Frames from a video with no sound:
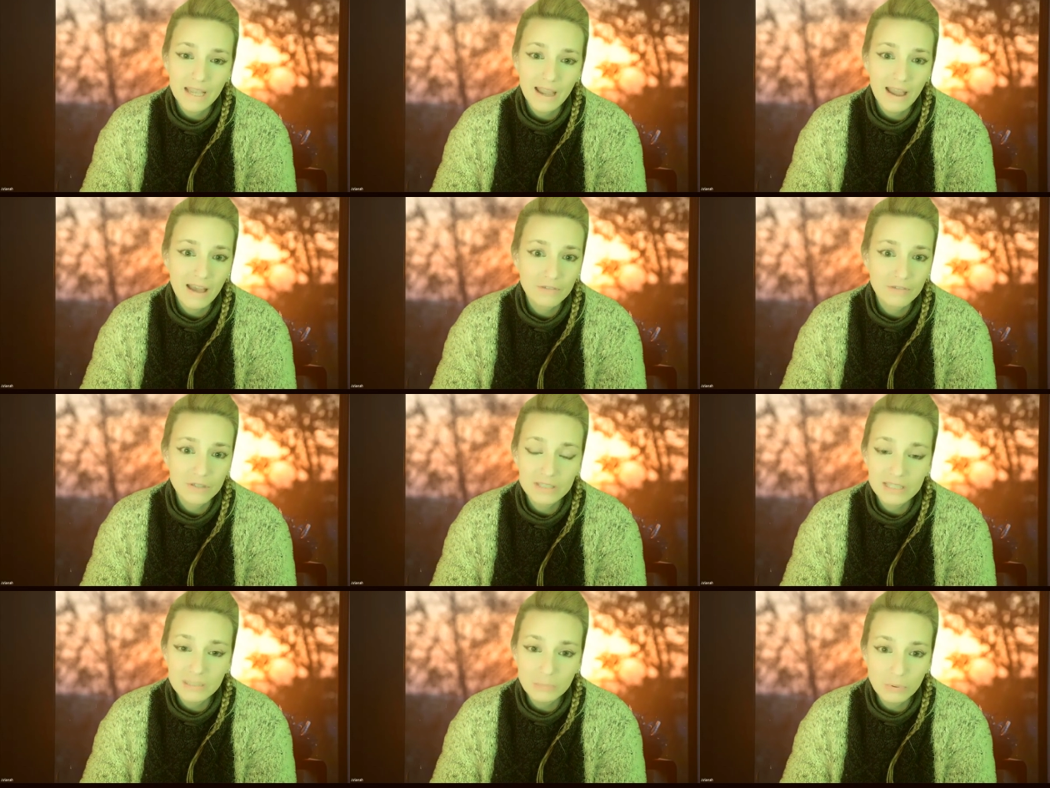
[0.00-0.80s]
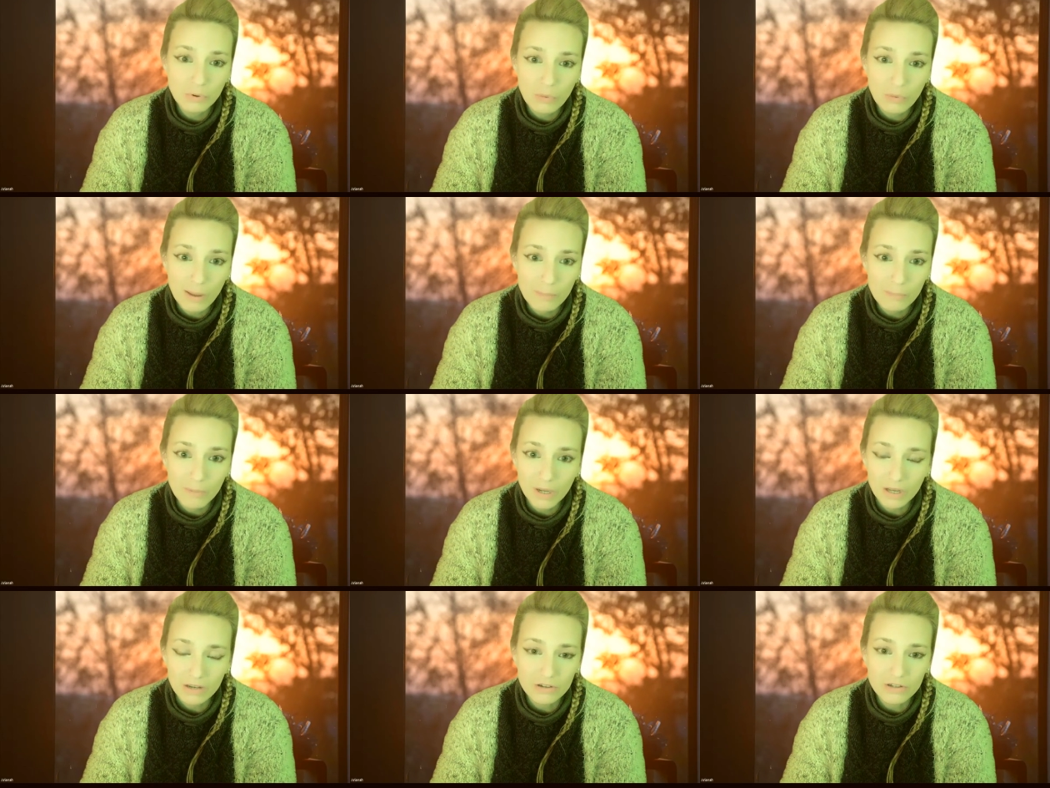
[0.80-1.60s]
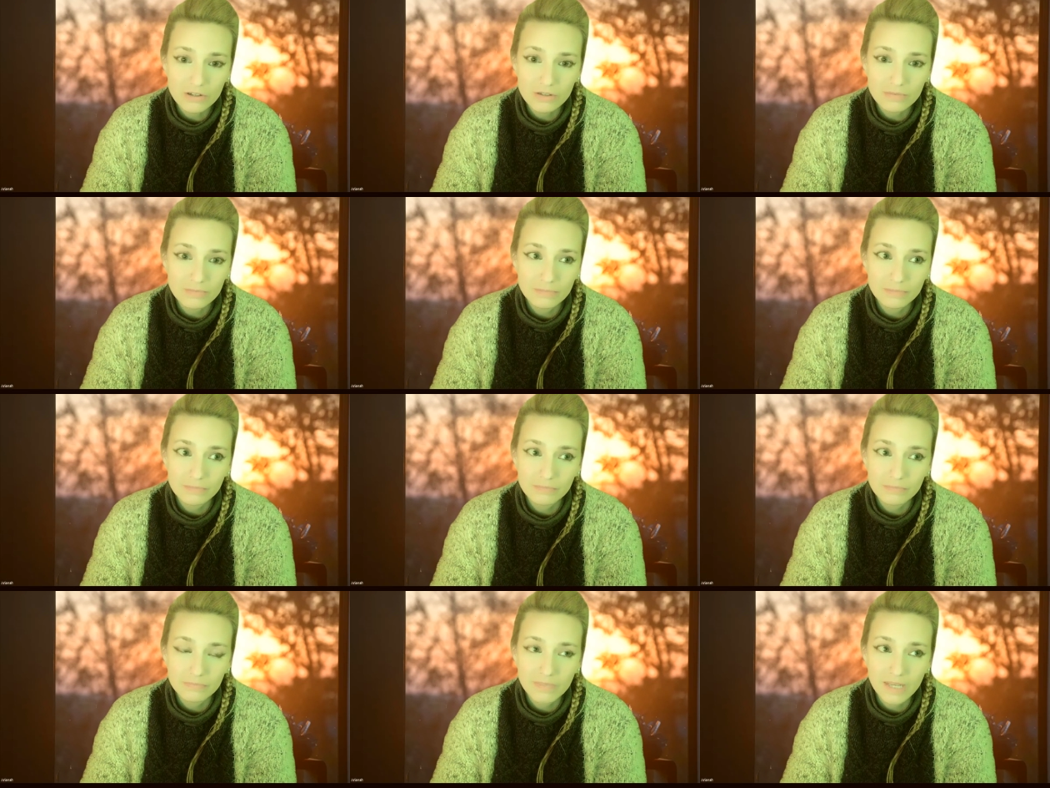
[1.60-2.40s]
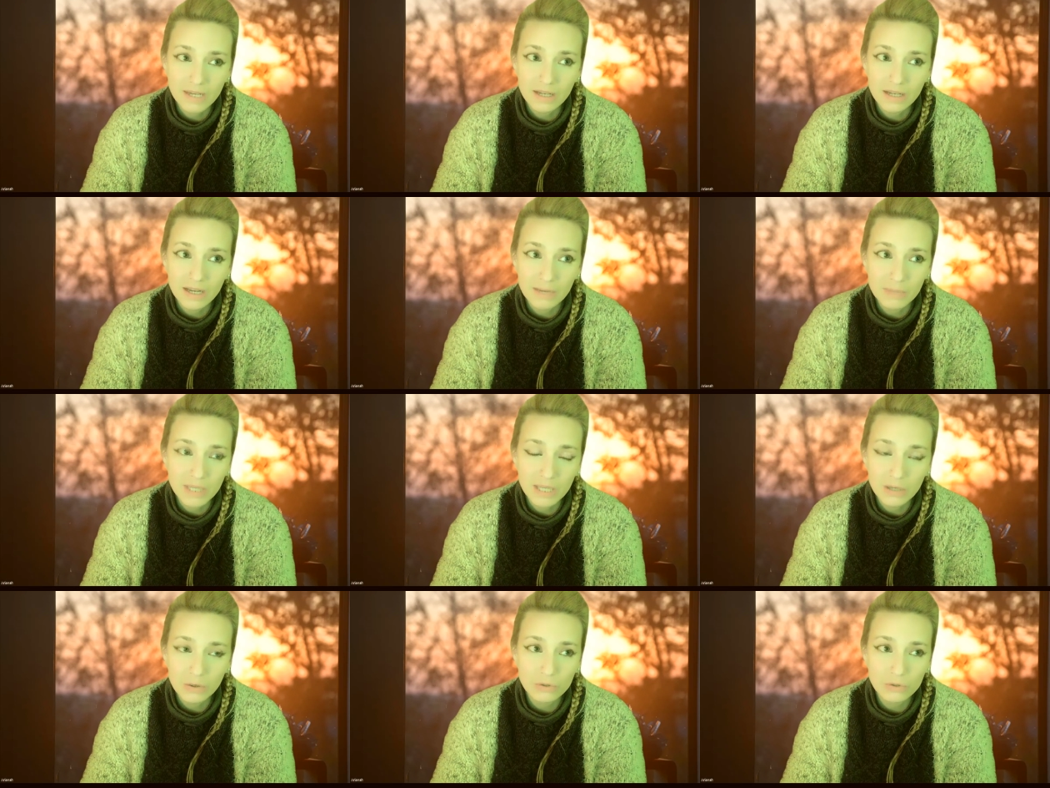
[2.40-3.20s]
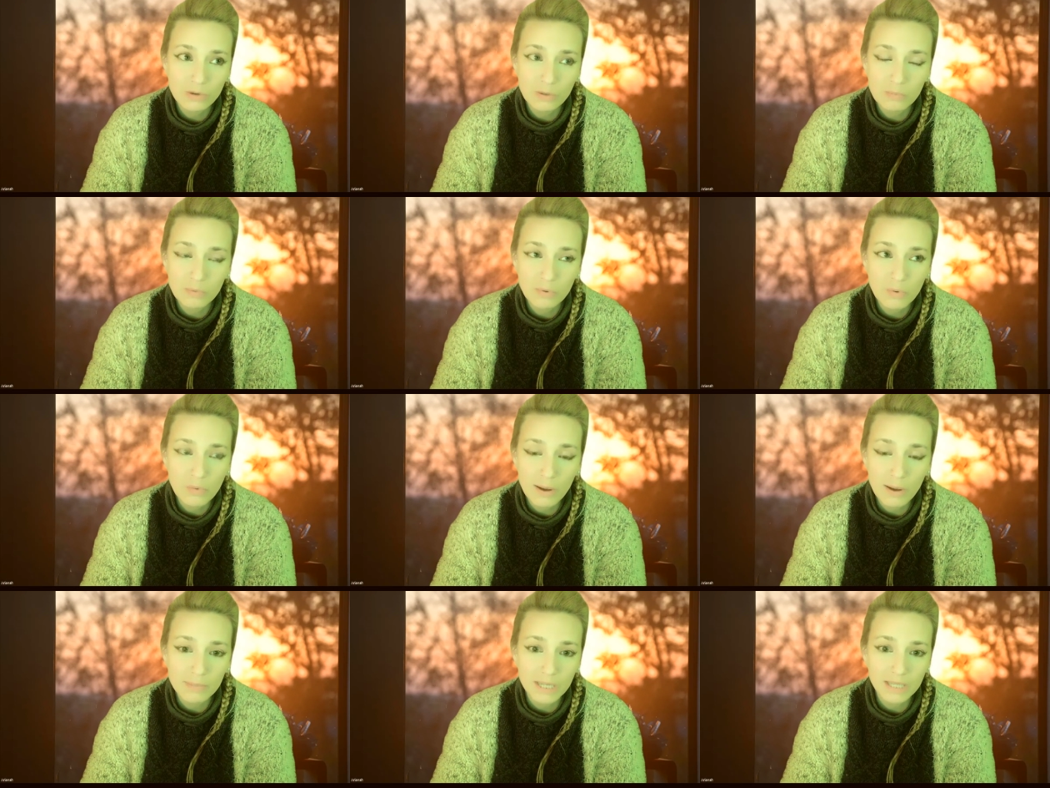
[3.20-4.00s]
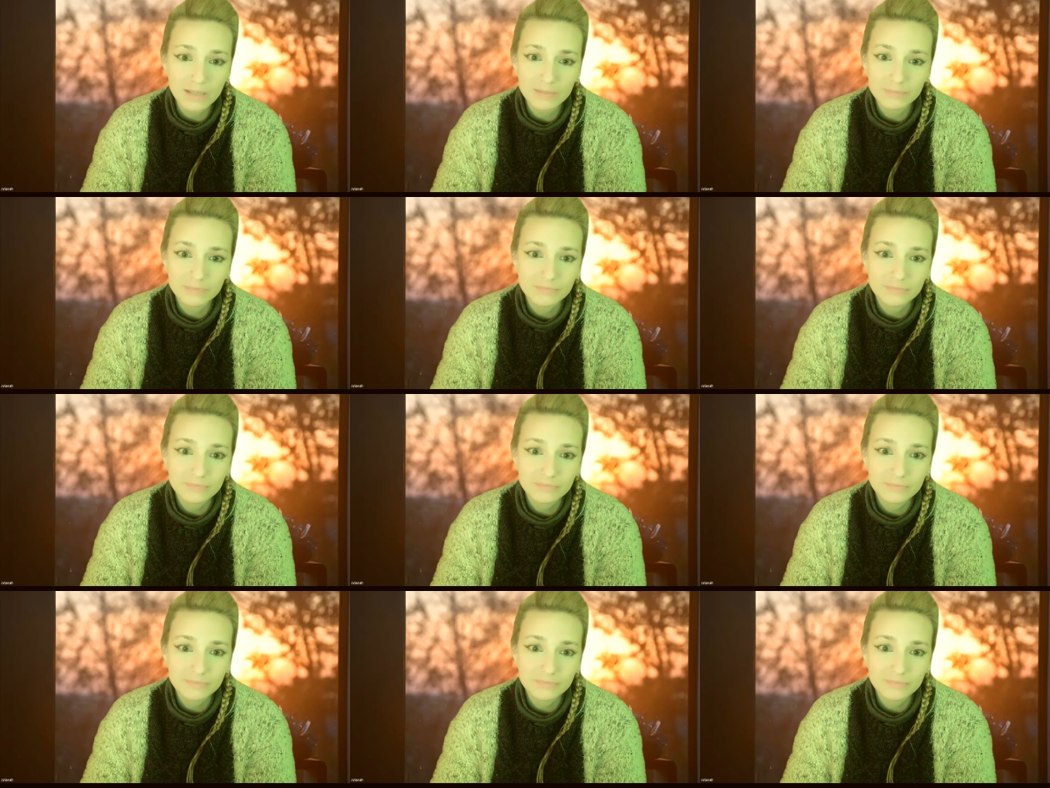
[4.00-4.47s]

haven't deprogrammed much the MK Ultra programming.